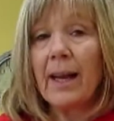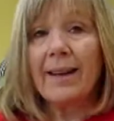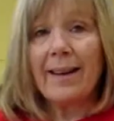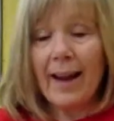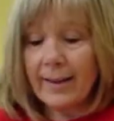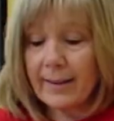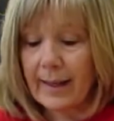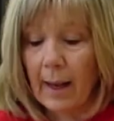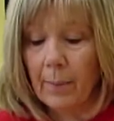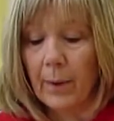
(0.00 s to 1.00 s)
Next
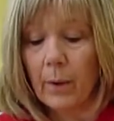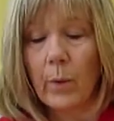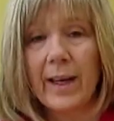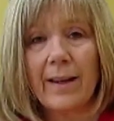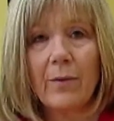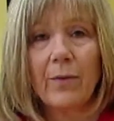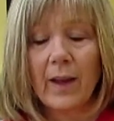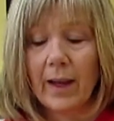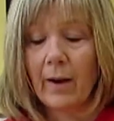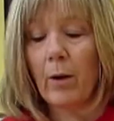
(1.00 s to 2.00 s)
step, we need to
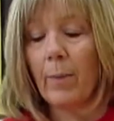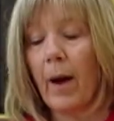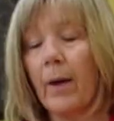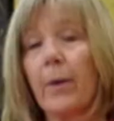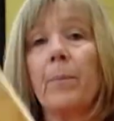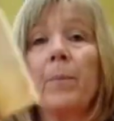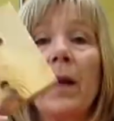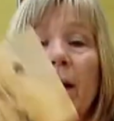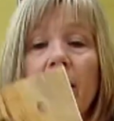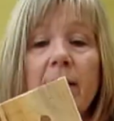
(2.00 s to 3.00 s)
fit in our bottom.
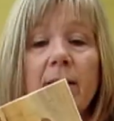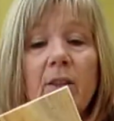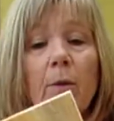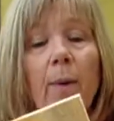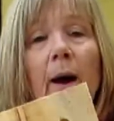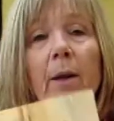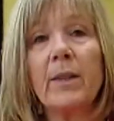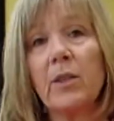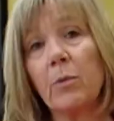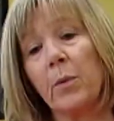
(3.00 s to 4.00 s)
This is our bottom.
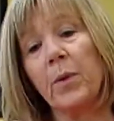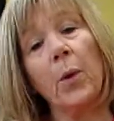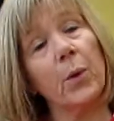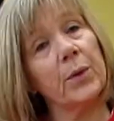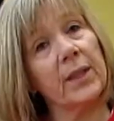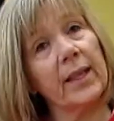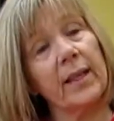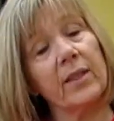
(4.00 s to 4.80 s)
It's the one with the holes in it,